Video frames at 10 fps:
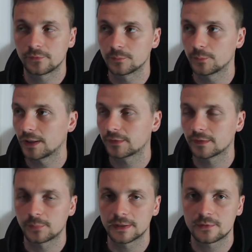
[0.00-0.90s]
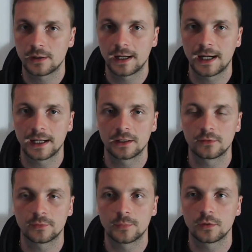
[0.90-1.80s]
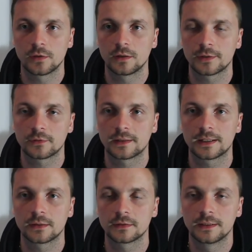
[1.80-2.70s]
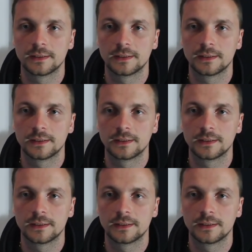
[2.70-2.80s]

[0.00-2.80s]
I think Bielsa speaks quite highly of him, although I don't think he.